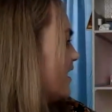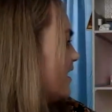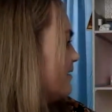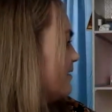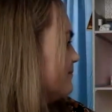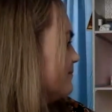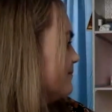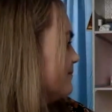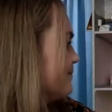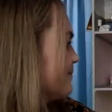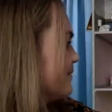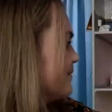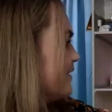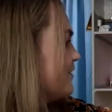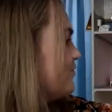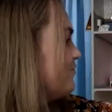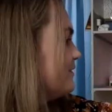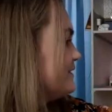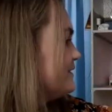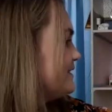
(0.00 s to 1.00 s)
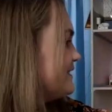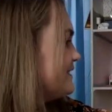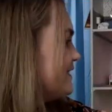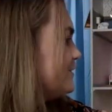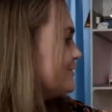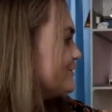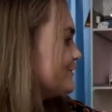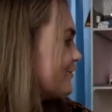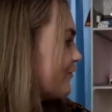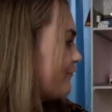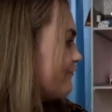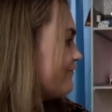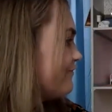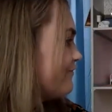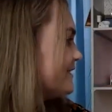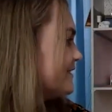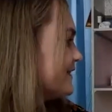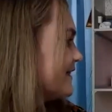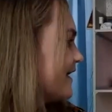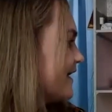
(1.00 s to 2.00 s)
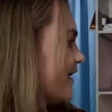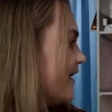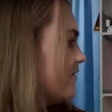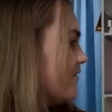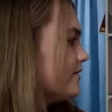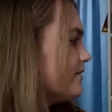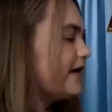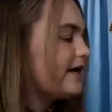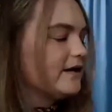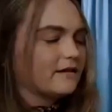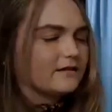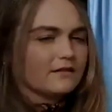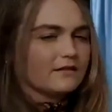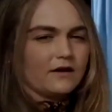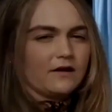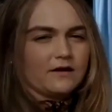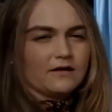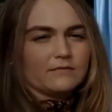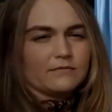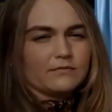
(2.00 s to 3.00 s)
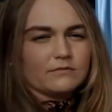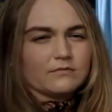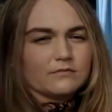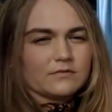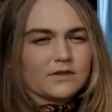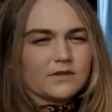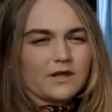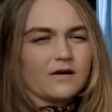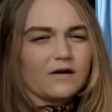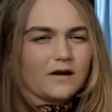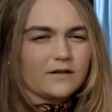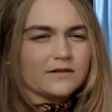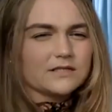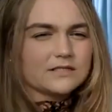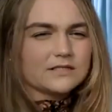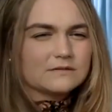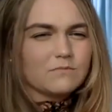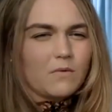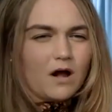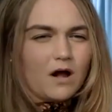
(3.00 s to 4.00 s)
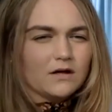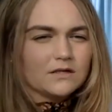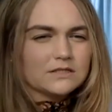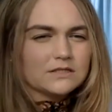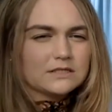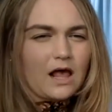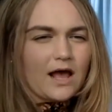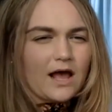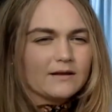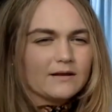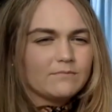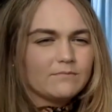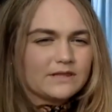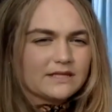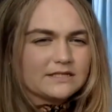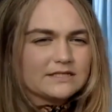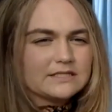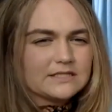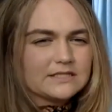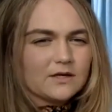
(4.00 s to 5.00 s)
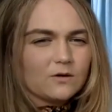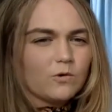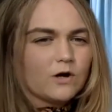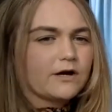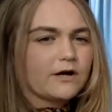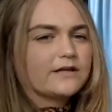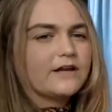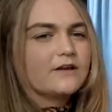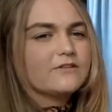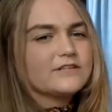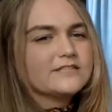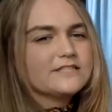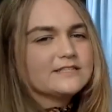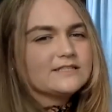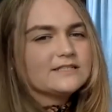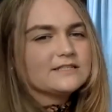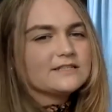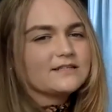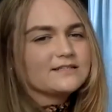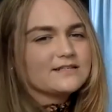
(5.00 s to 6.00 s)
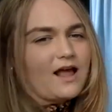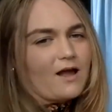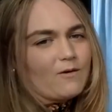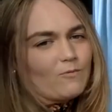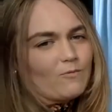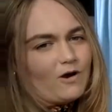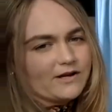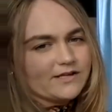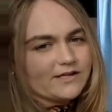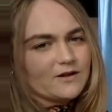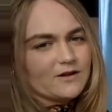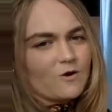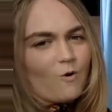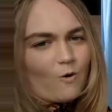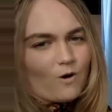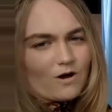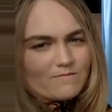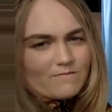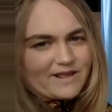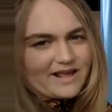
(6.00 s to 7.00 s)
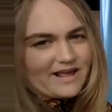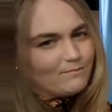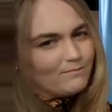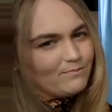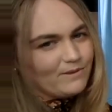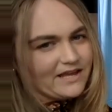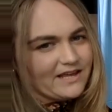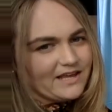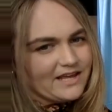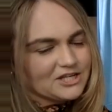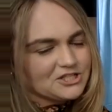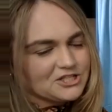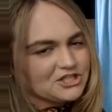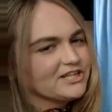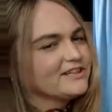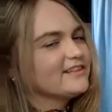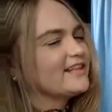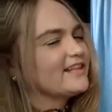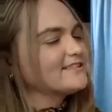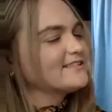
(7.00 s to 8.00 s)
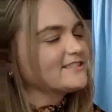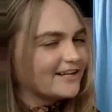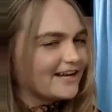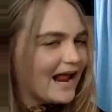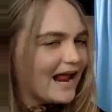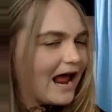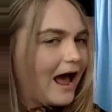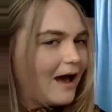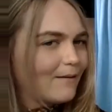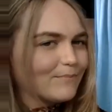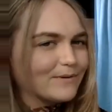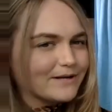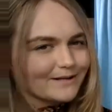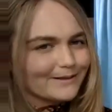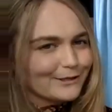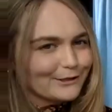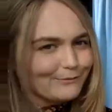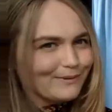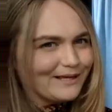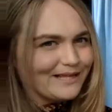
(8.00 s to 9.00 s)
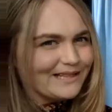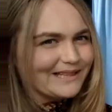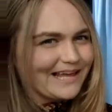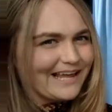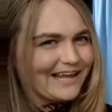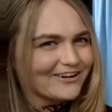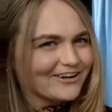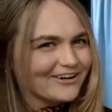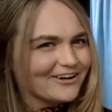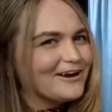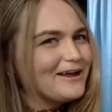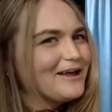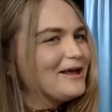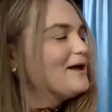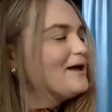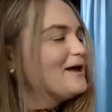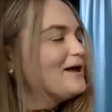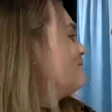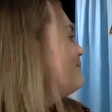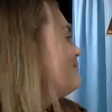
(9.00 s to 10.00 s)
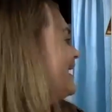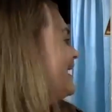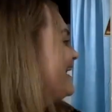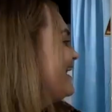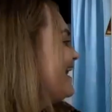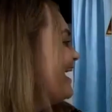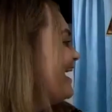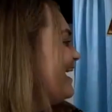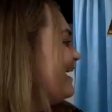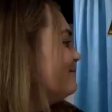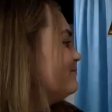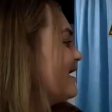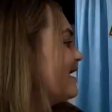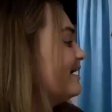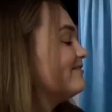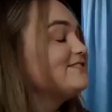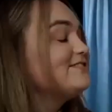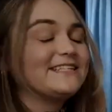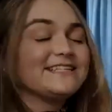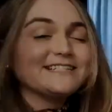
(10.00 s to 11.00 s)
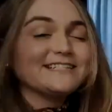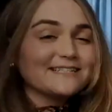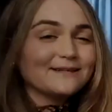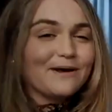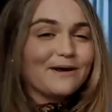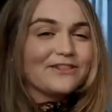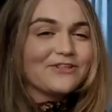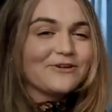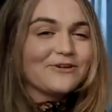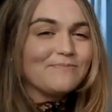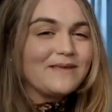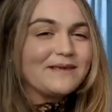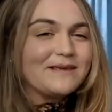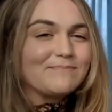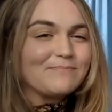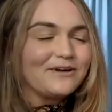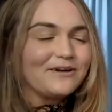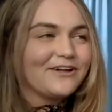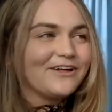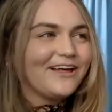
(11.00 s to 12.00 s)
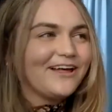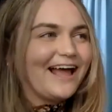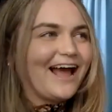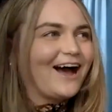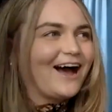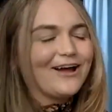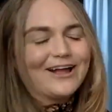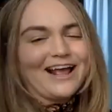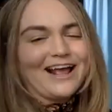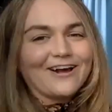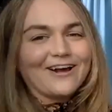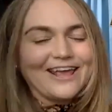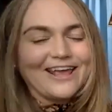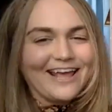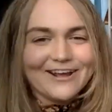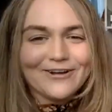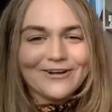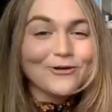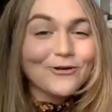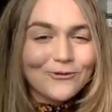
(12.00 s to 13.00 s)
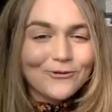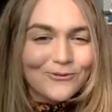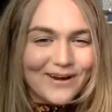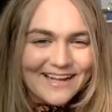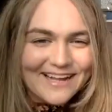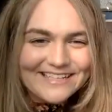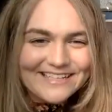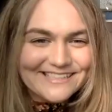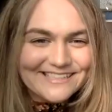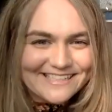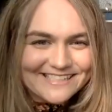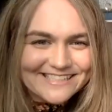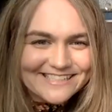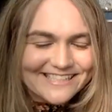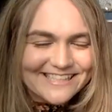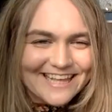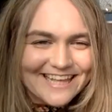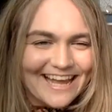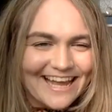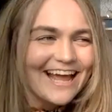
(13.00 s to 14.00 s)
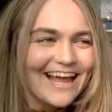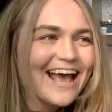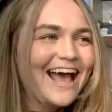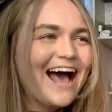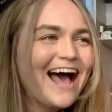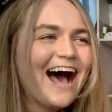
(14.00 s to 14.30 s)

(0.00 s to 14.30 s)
um like you can see the sofas there, like they're they're on the small side, but they still work. Now this is because I wanted a gourmet big kitchen. That's gonna happen a little bit later, but um, I've seen some other people. Uh, okay, craziest thing.